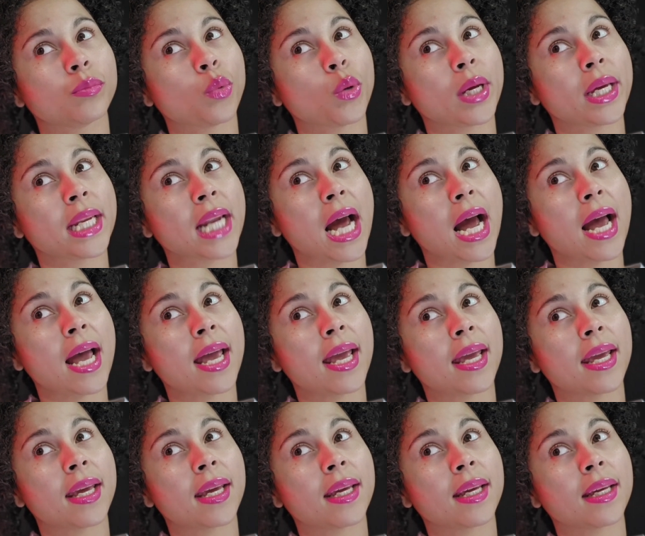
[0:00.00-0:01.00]
When
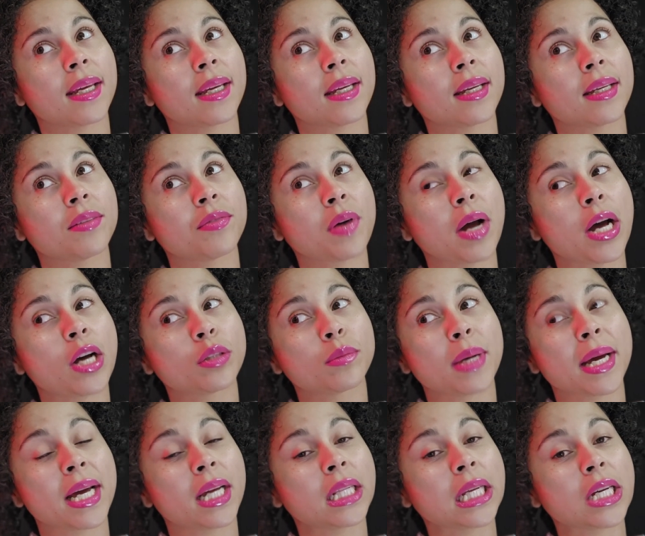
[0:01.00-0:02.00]
I filed
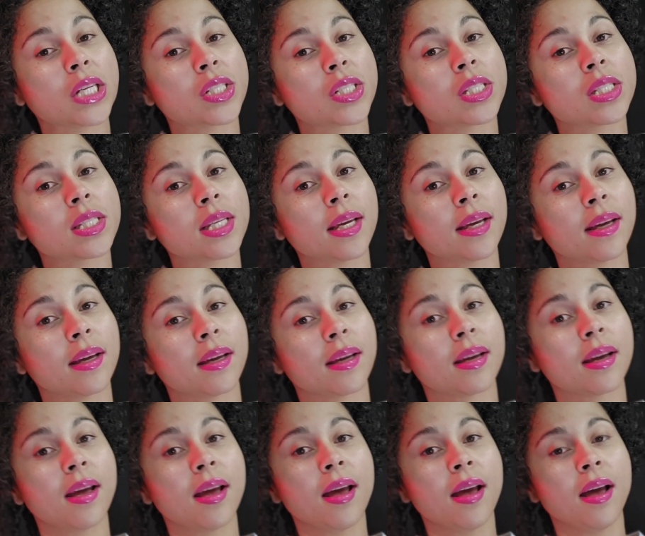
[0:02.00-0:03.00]
my
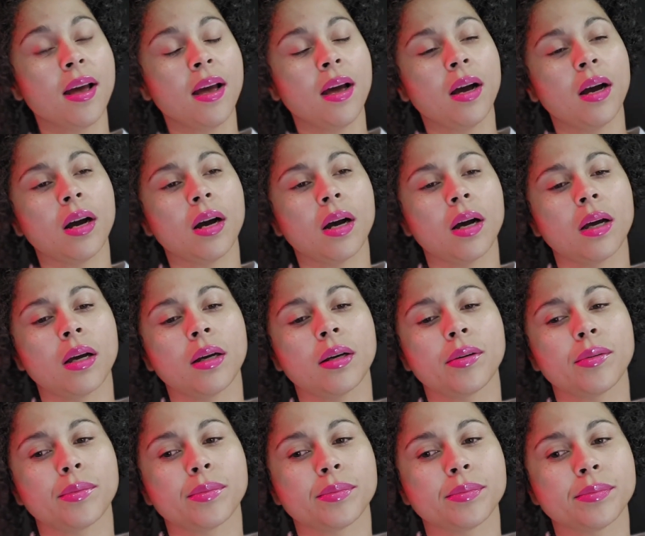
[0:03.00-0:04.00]
LLC,
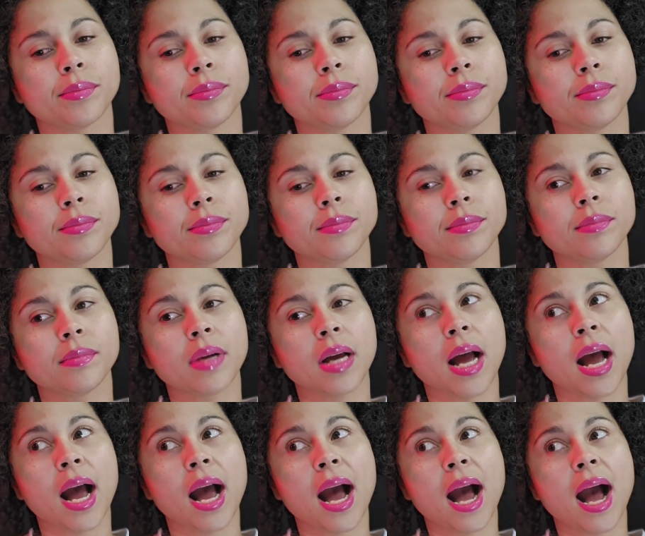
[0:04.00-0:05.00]
um,
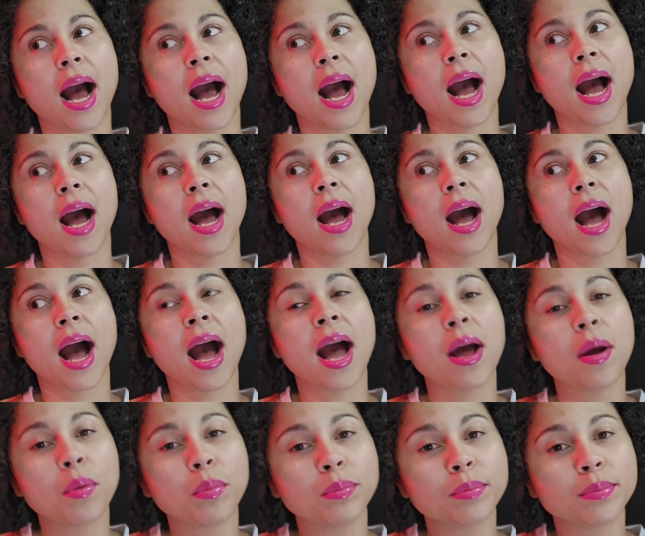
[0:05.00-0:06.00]

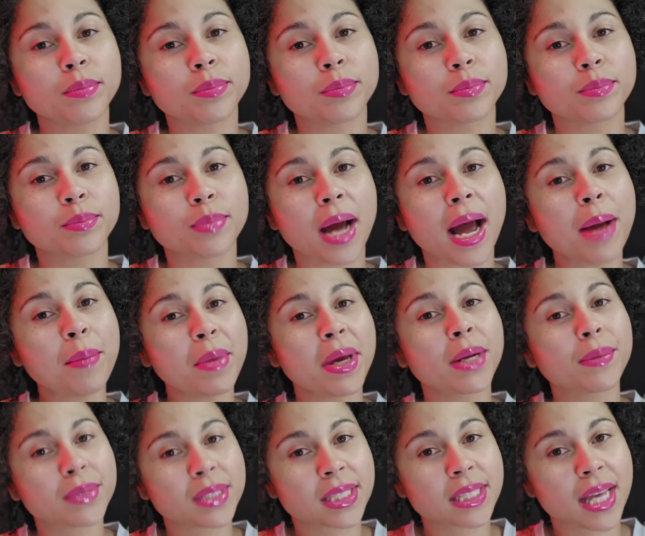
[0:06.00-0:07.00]
I I
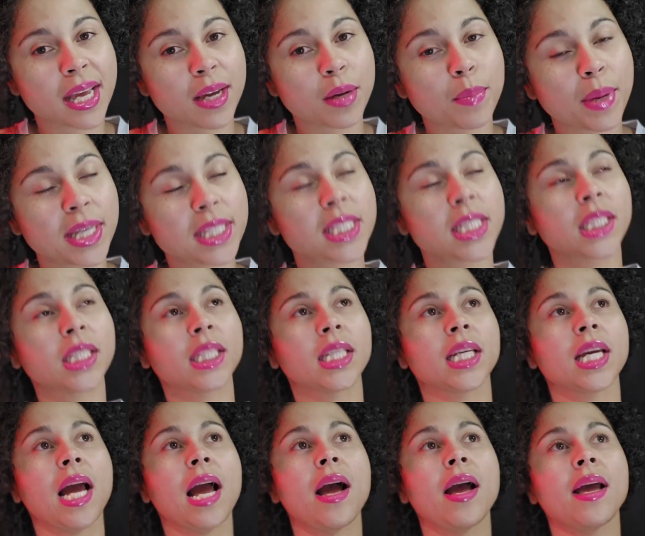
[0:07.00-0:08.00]
made a mistake.
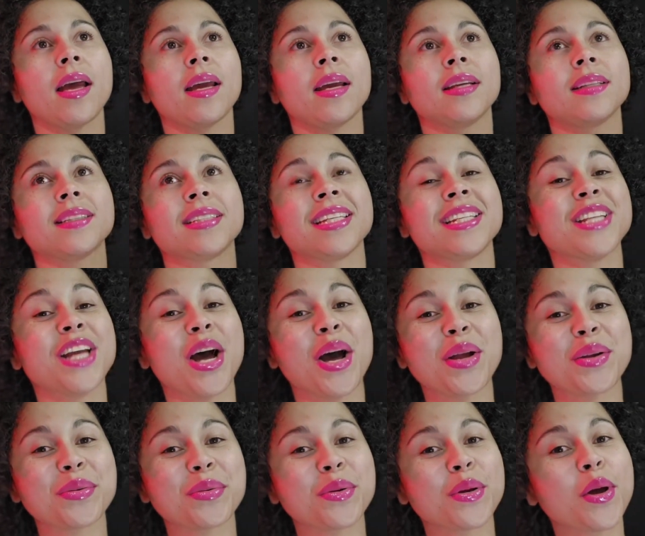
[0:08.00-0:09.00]
Basically, I did
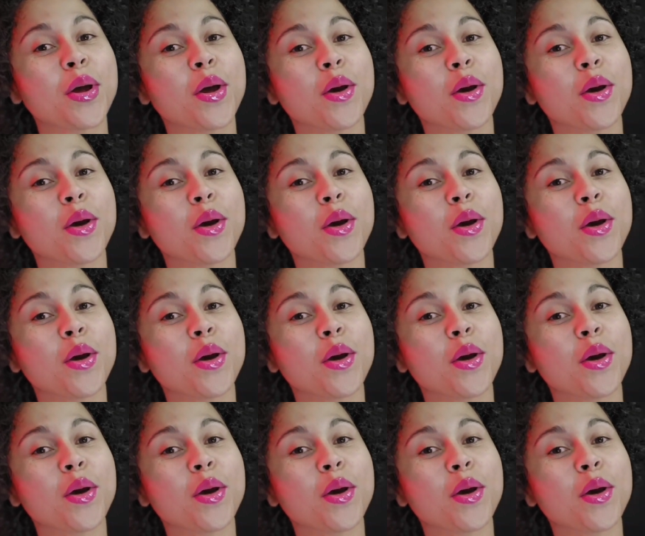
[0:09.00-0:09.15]
not